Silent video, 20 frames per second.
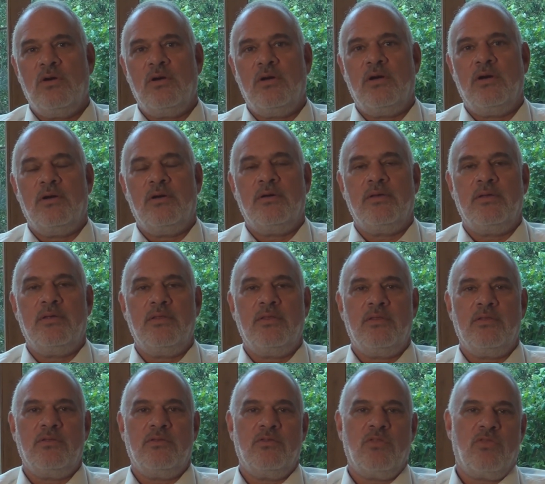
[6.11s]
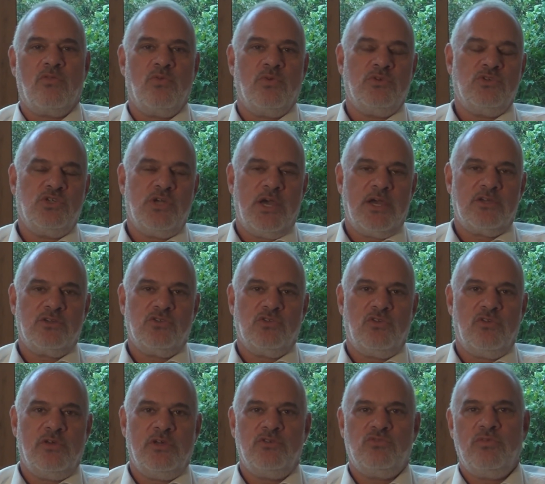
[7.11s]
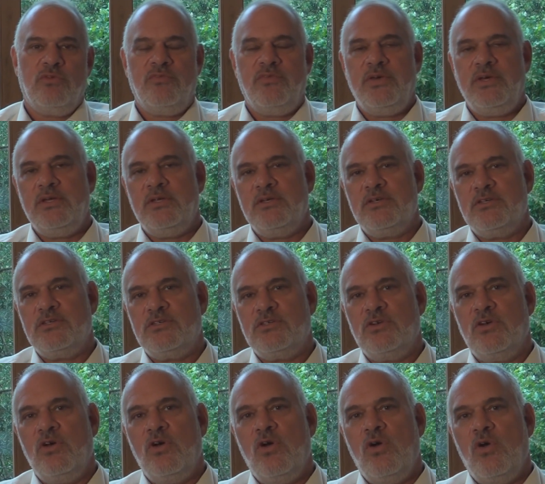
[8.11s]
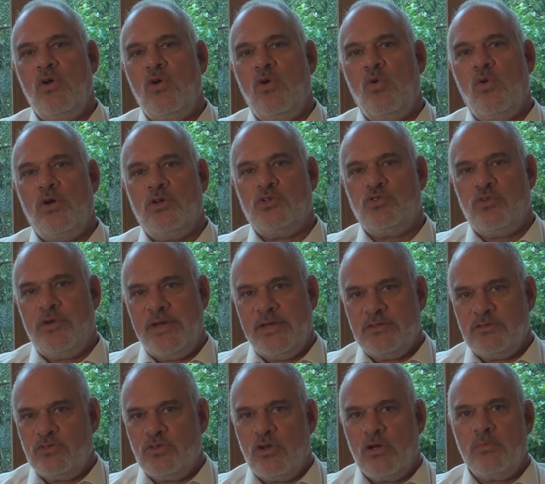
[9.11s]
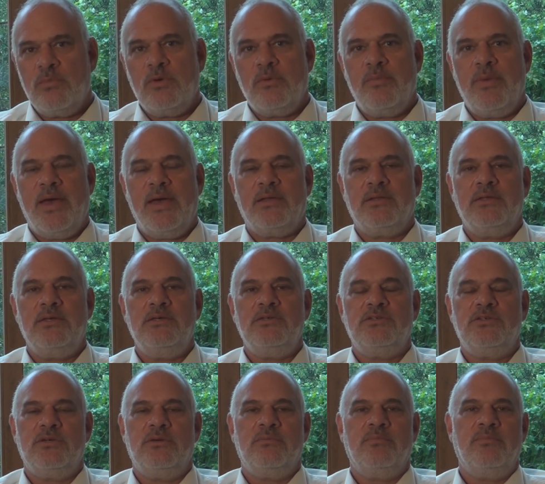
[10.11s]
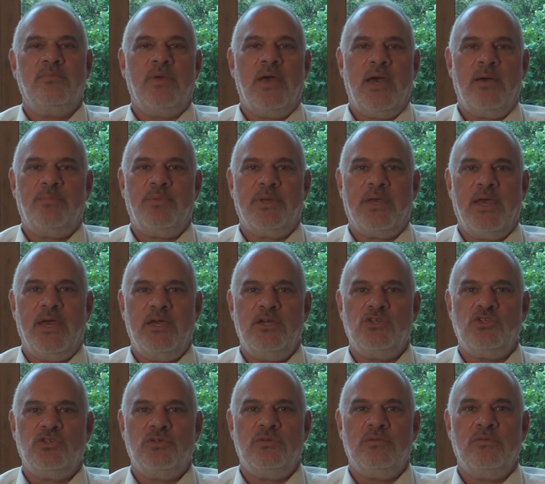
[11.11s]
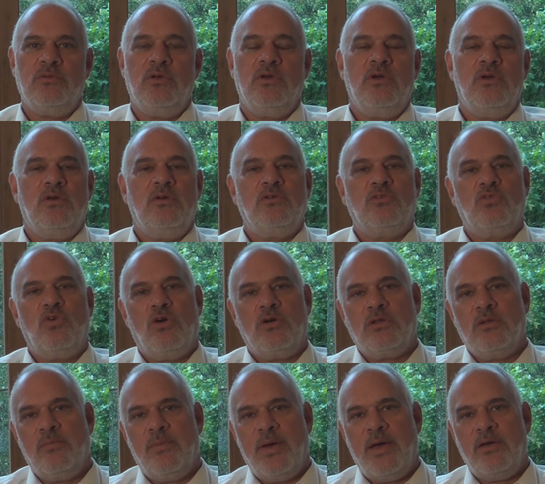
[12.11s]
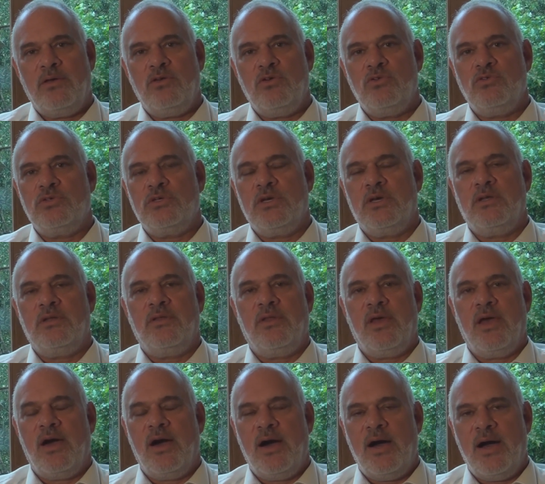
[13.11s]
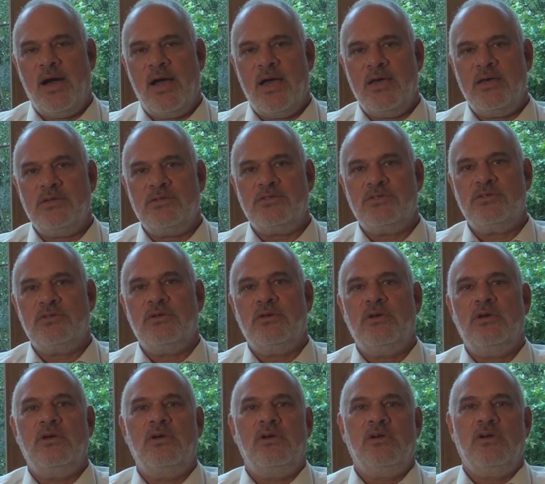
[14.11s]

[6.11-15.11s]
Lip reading: or either through injection or intravenous, or transdermal magnesium application. Talked about using it in the eyes.